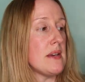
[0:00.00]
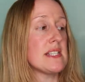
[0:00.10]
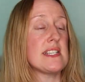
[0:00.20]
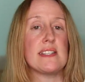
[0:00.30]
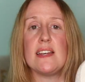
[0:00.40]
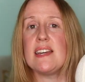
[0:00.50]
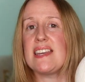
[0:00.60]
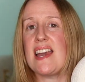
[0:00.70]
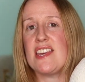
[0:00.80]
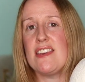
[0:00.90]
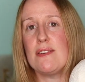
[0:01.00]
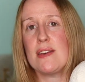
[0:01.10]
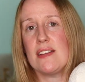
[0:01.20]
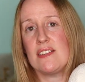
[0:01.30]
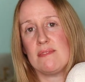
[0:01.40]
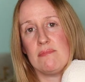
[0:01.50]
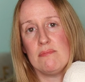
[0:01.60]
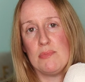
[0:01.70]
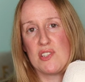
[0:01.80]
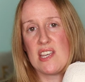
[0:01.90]
but yeah, you can
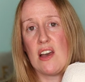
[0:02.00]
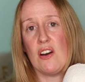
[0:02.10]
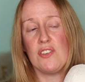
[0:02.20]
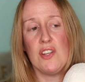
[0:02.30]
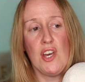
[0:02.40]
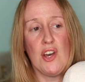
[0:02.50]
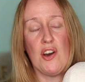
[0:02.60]
put it on